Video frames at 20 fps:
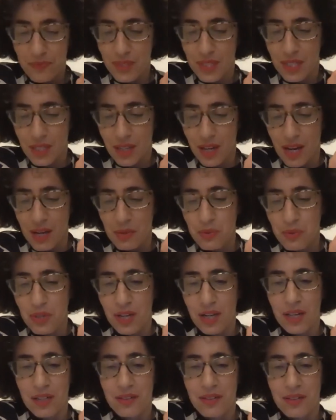In
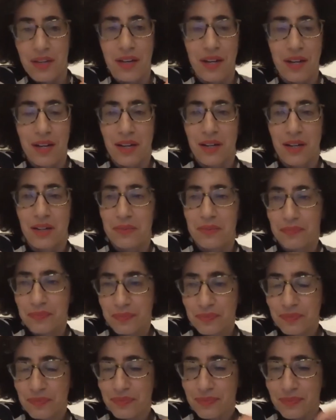Hanukkah, the, um,
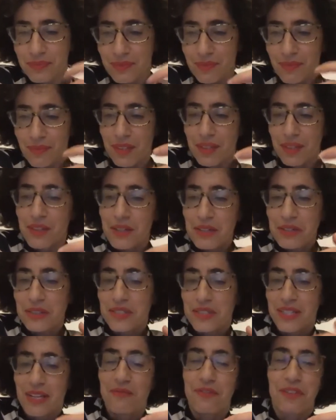there's
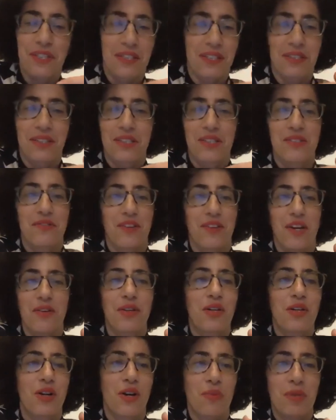something that is
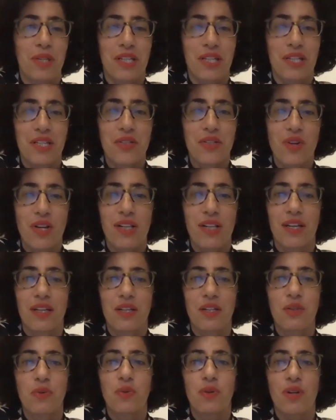very common in Israel,
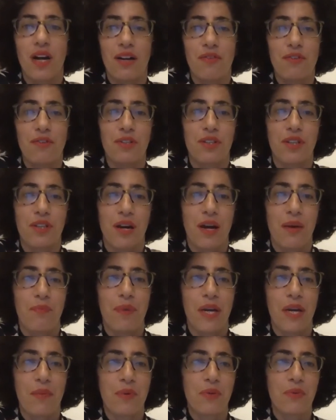like you cover the
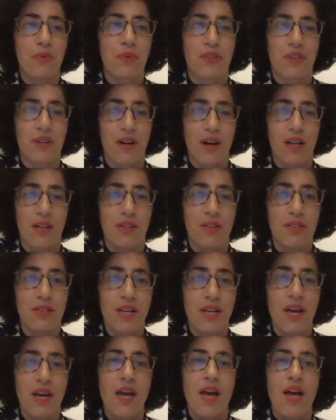paper with colors
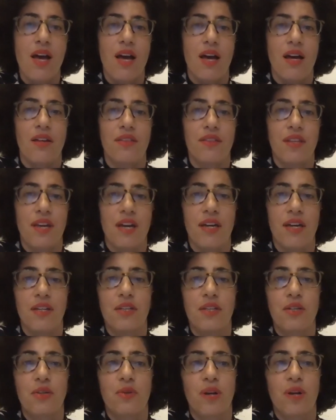and then
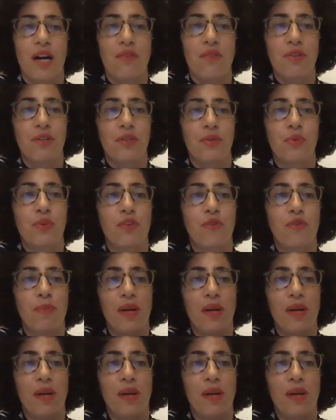you cover it with